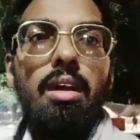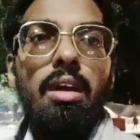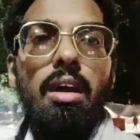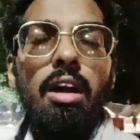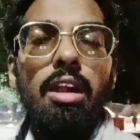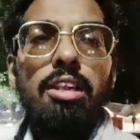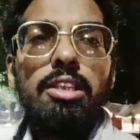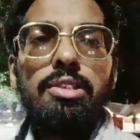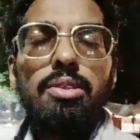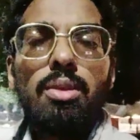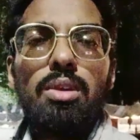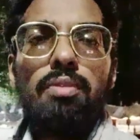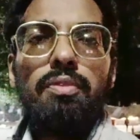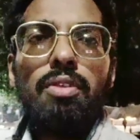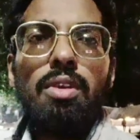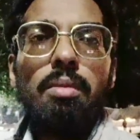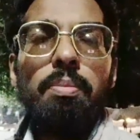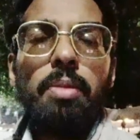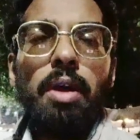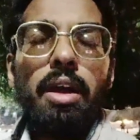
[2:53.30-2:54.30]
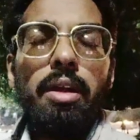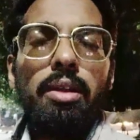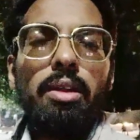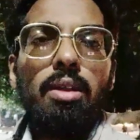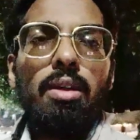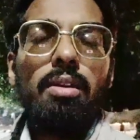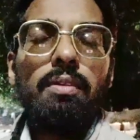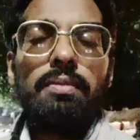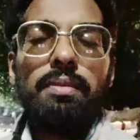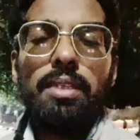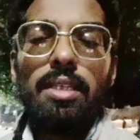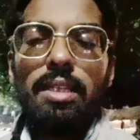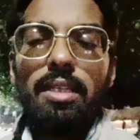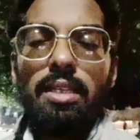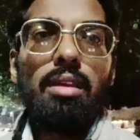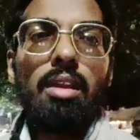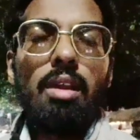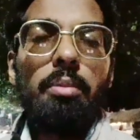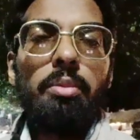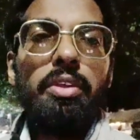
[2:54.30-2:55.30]
Also, if you are part of
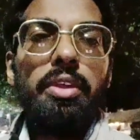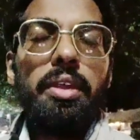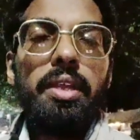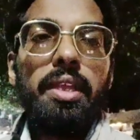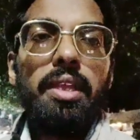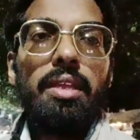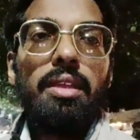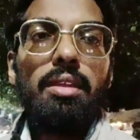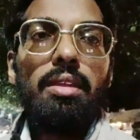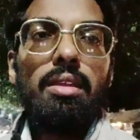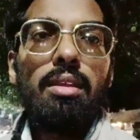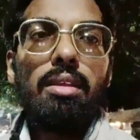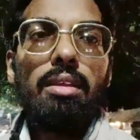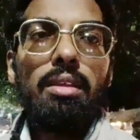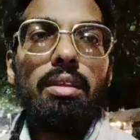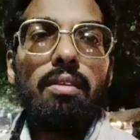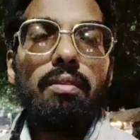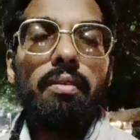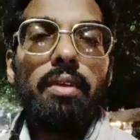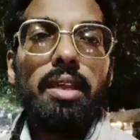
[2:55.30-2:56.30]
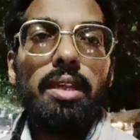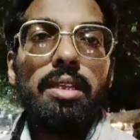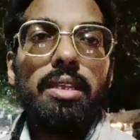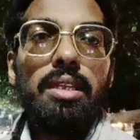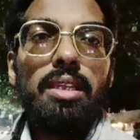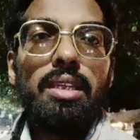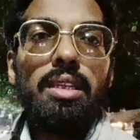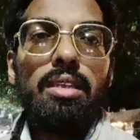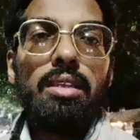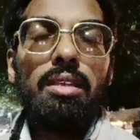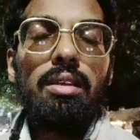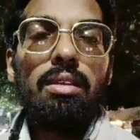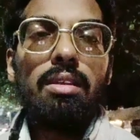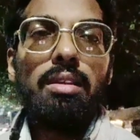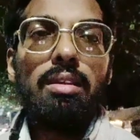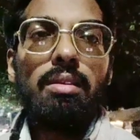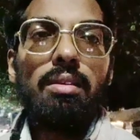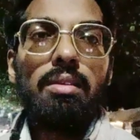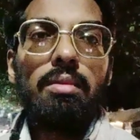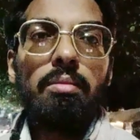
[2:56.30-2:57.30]
the community where the
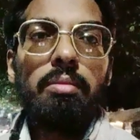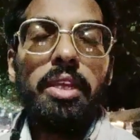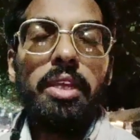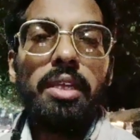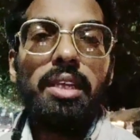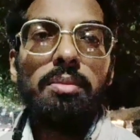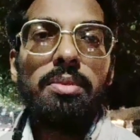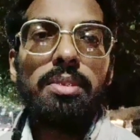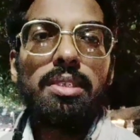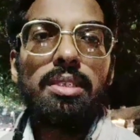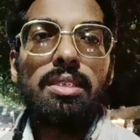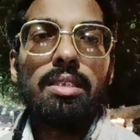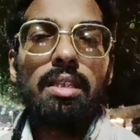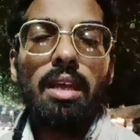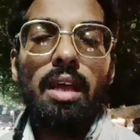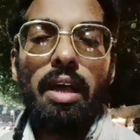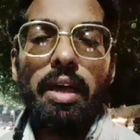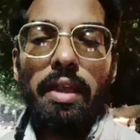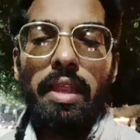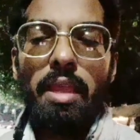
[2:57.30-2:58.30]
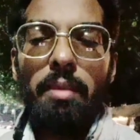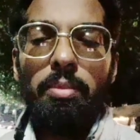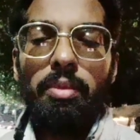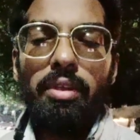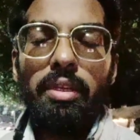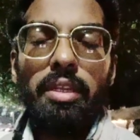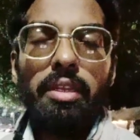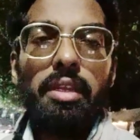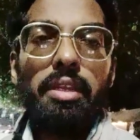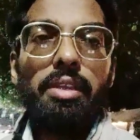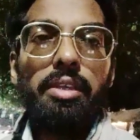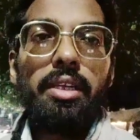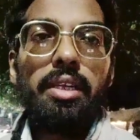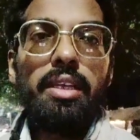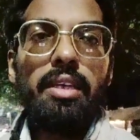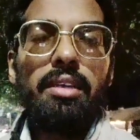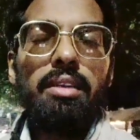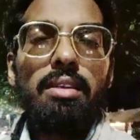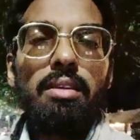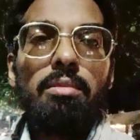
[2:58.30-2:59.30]
meetups are happening in
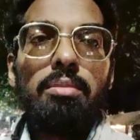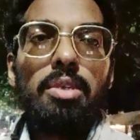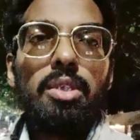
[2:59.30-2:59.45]
India,